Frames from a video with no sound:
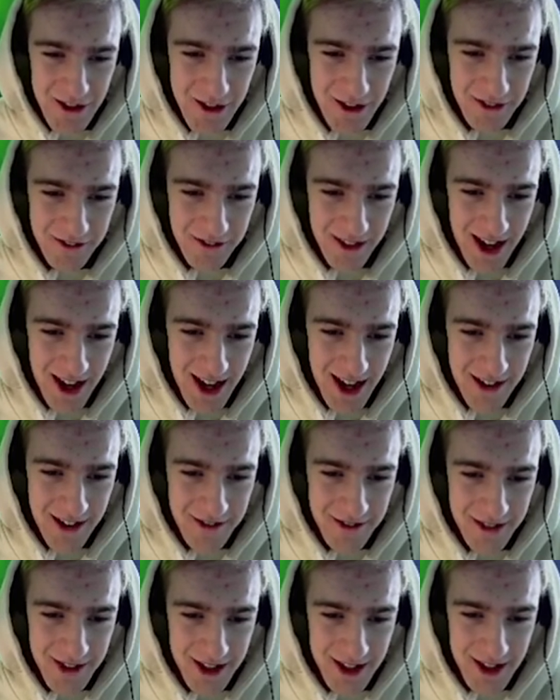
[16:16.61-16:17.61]

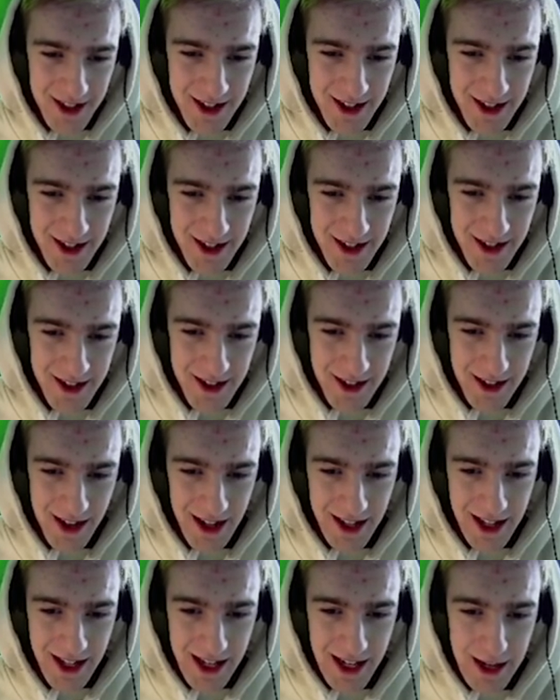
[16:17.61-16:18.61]
thirty-five.
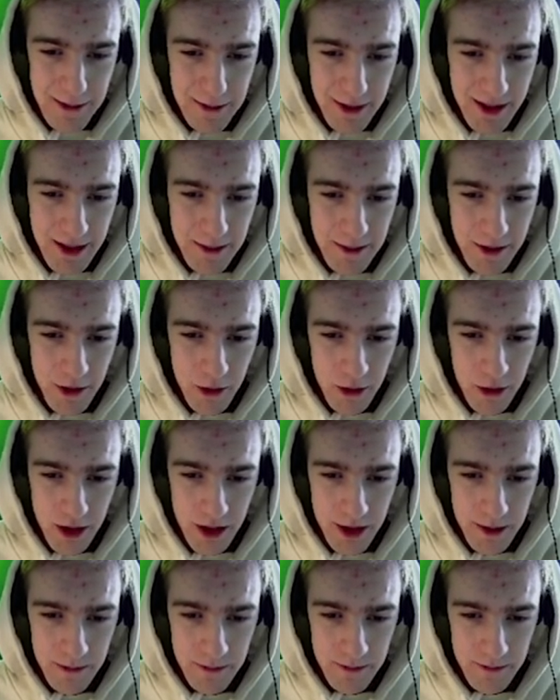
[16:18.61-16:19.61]
I like keeping them in
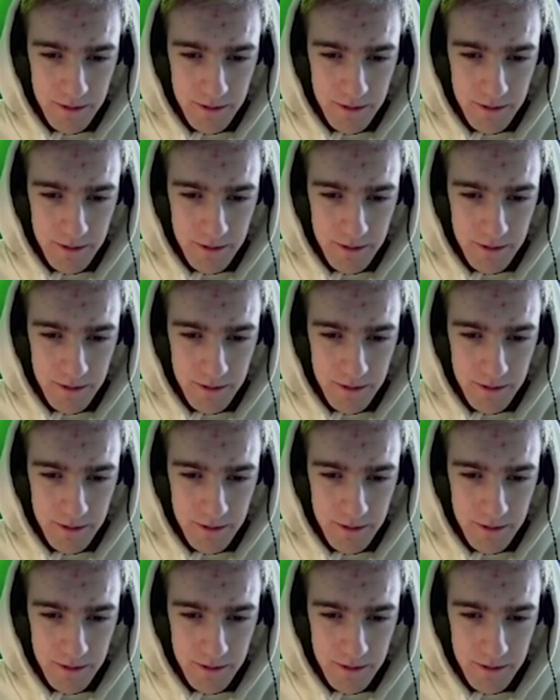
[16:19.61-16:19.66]
order.